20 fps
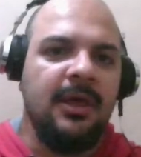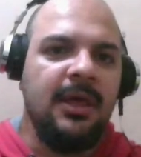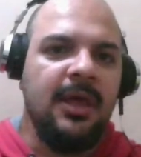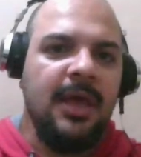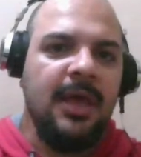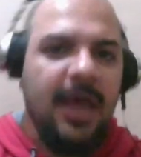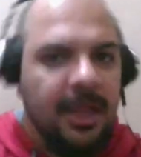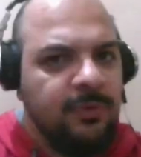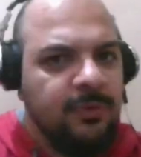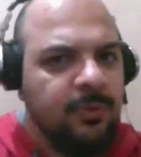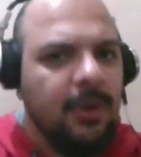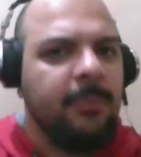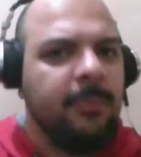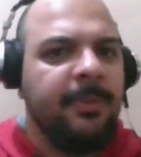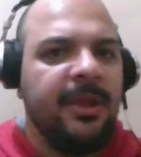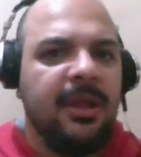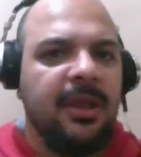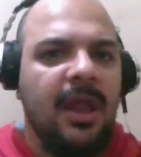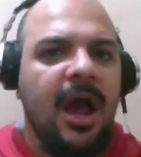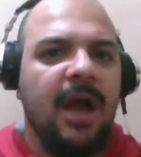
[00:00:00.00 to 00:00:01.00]
It will be
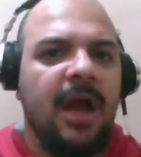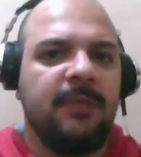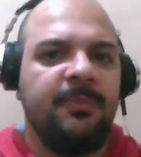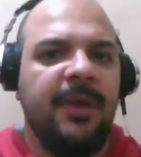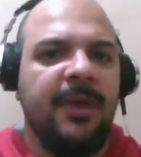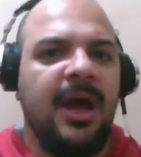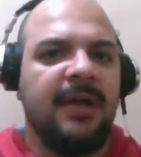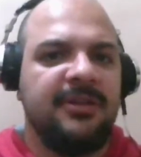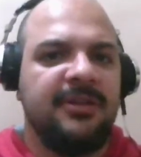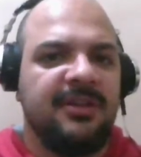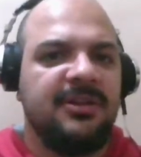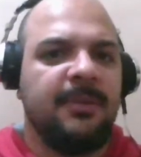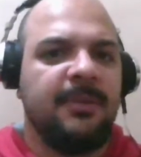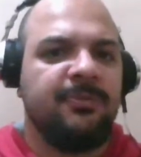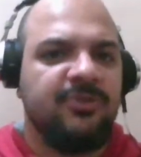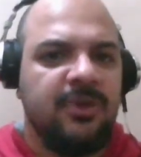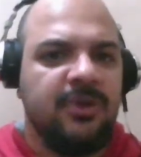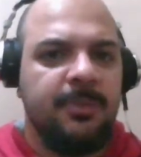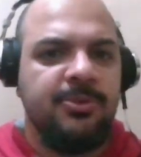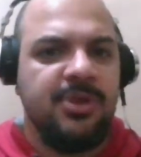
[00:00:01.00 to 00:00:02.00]
locked behind the
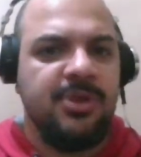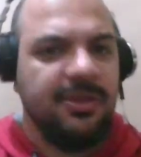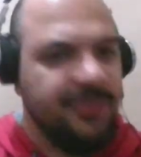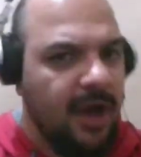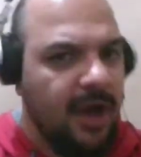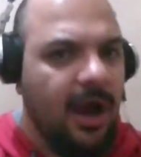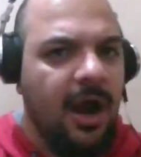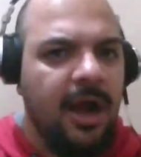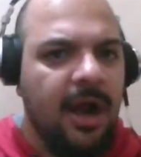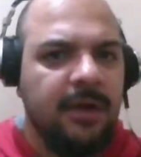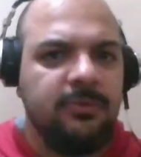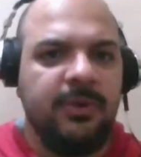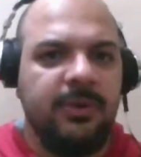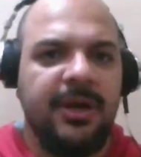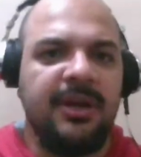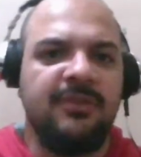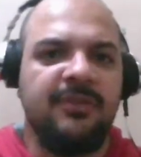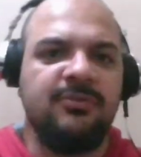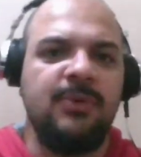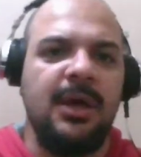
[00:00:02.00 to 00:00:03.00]
subscription, the hardware
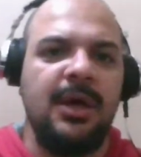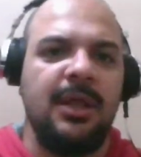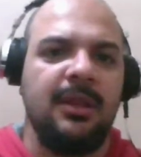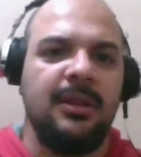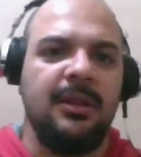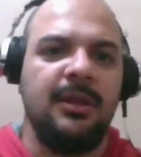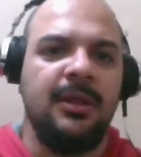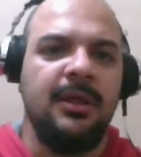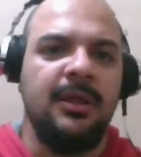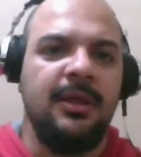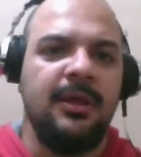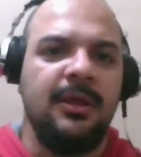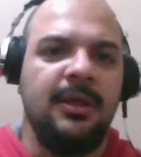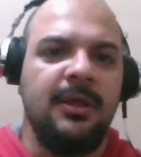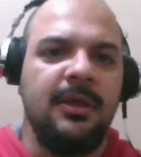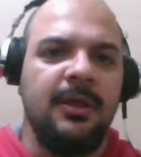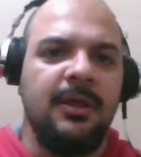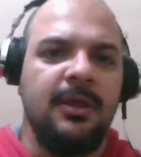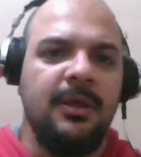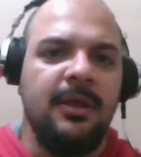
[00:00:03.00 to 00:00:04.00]
as well.
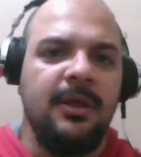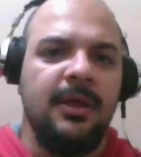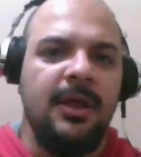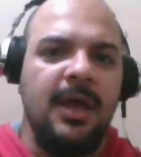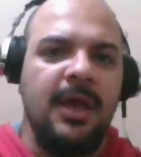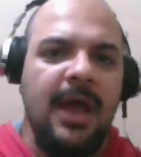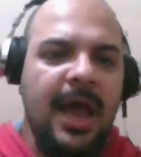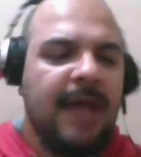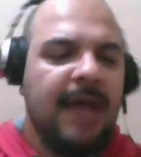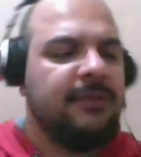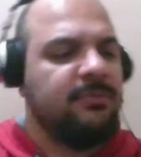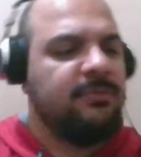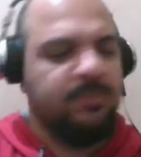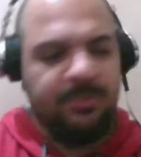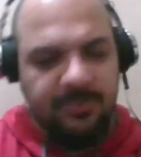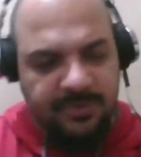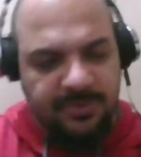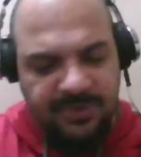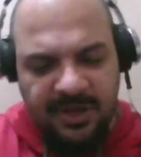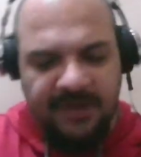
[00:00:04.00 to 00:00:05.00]
And
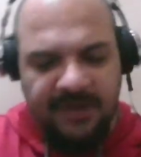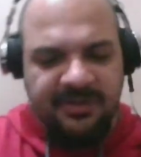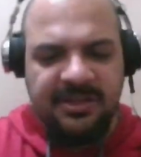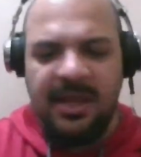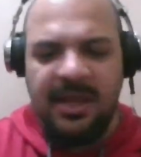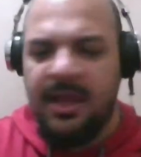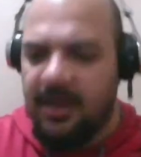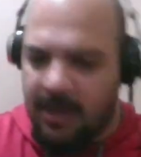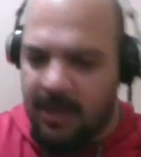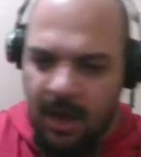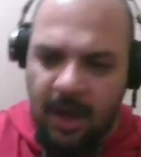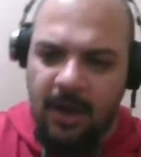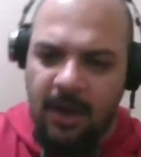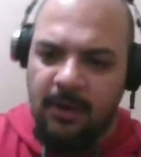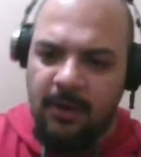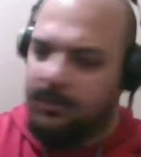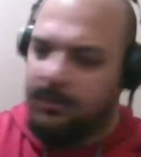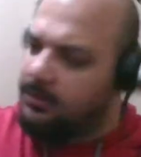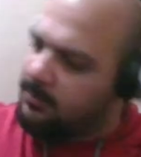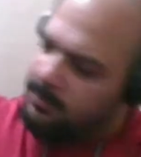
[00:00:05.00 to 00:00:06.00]
they're saying,
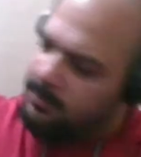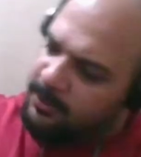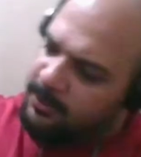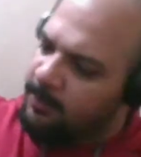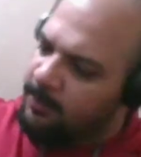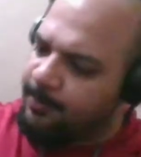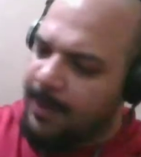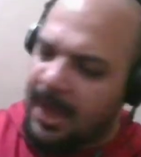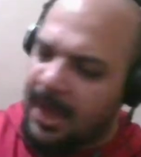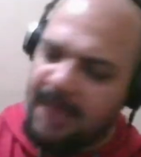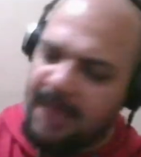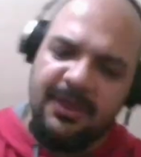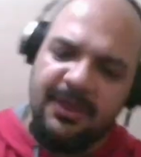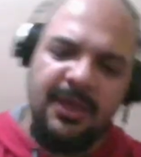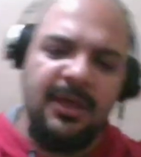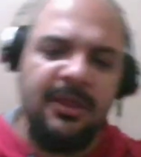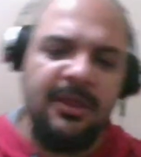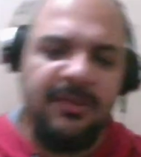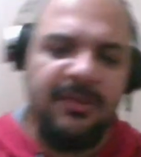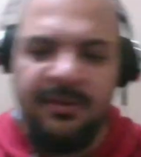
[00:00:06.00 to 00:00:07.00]
oh, you buy
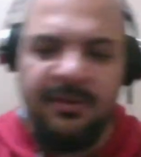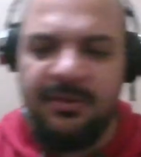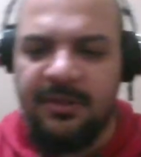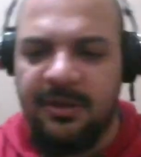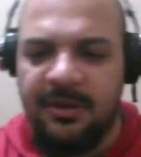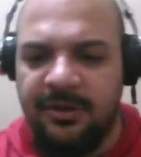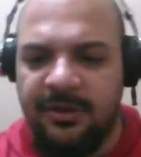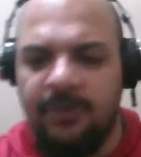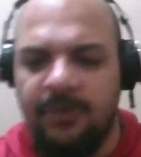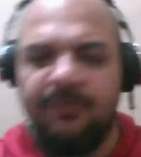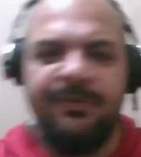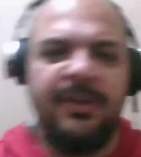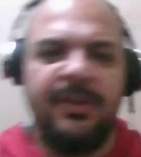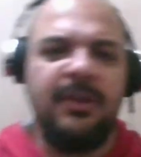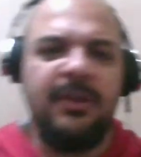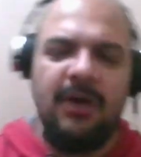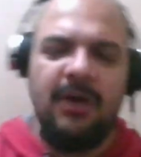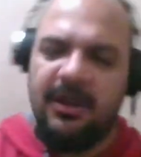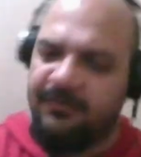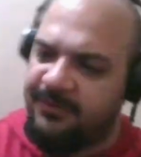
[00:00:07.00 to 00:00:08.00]
the new
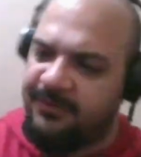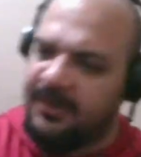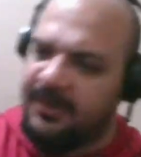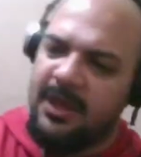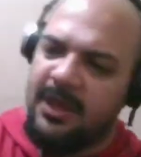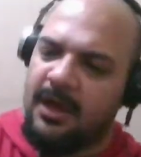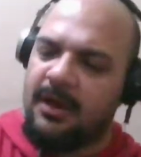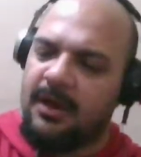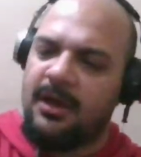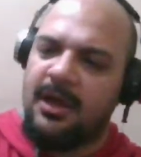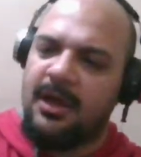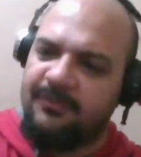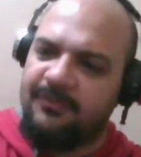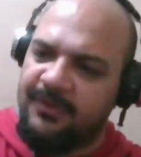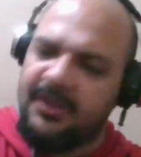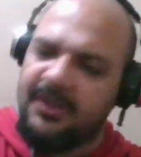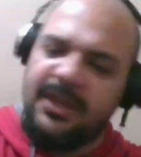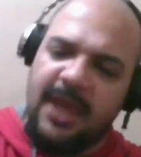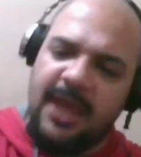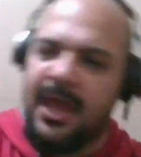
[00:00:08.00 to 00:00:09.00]
video
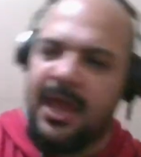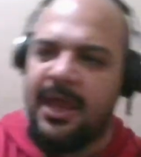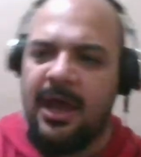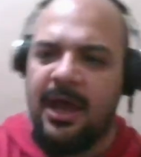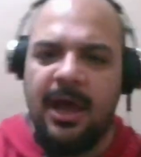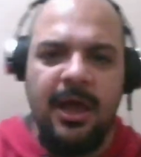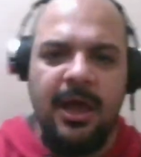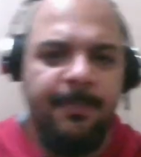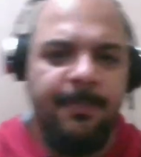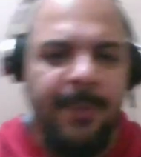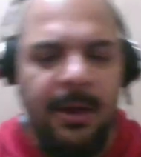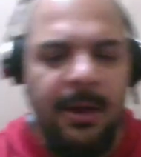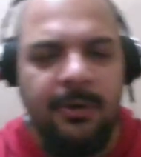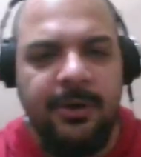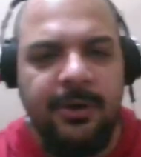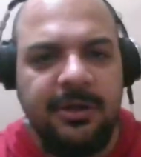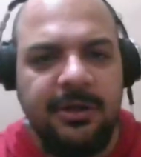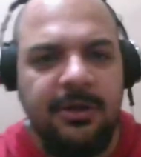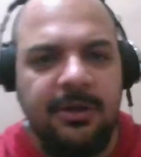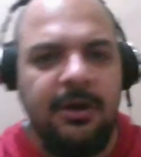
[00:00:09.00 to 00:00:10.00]
NVIDIA AI
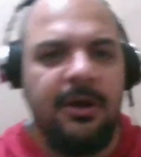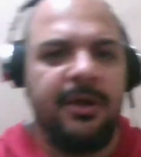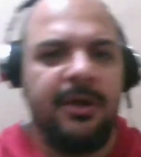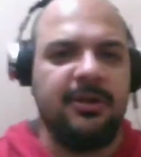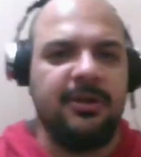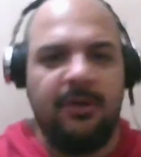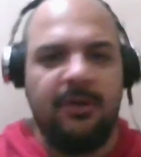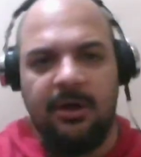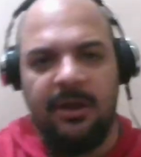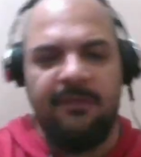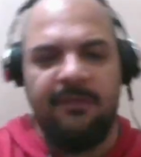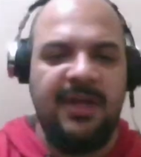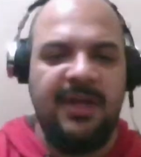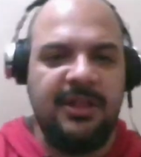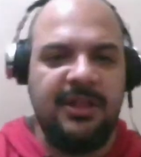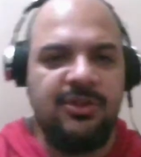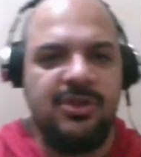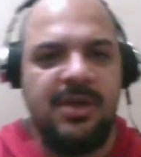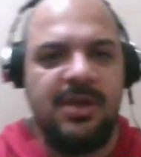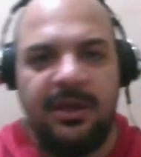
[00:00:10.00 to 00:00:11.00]
powered card and all of that
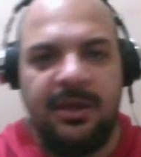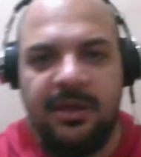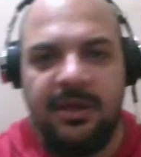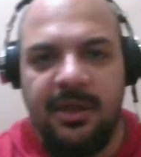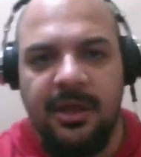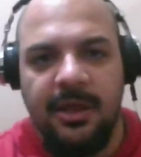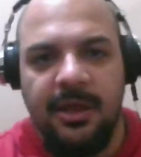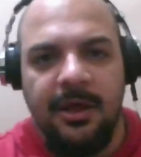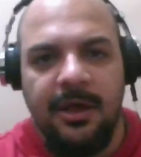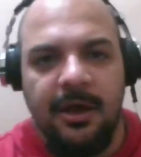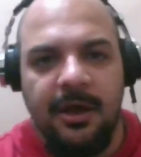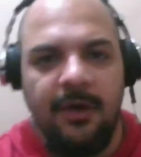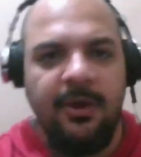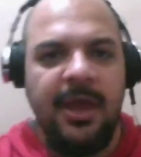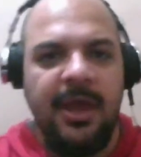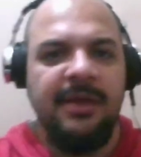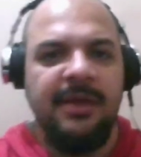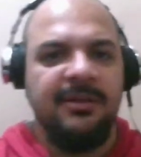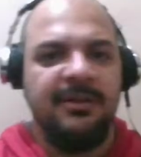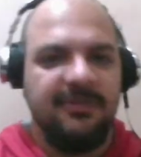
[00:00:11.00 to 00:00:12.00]
shit.
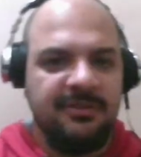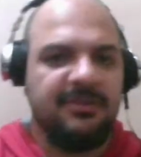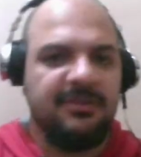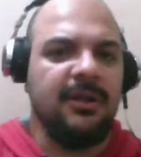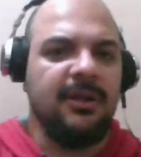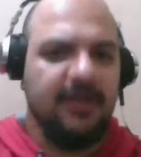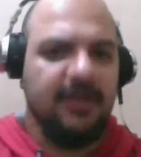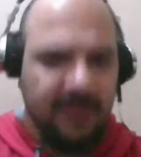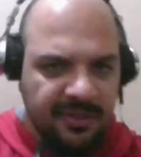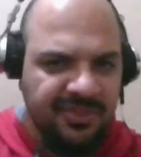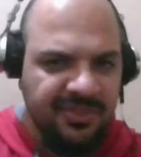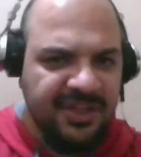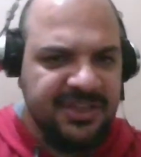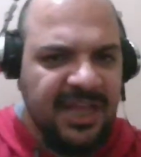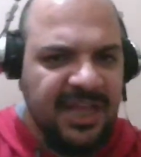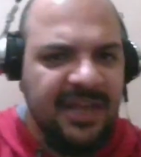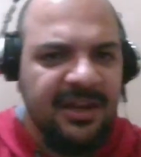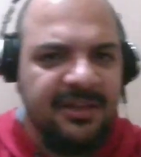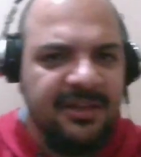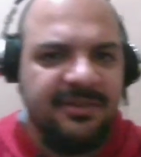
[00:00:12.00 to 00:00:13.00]
Okay, still the
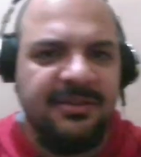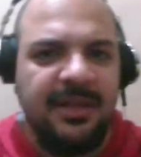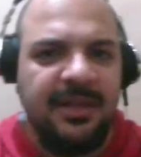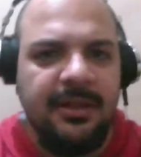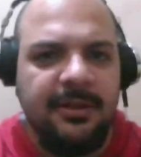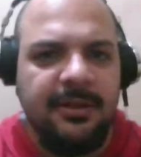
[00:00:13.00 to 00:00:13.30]
data set.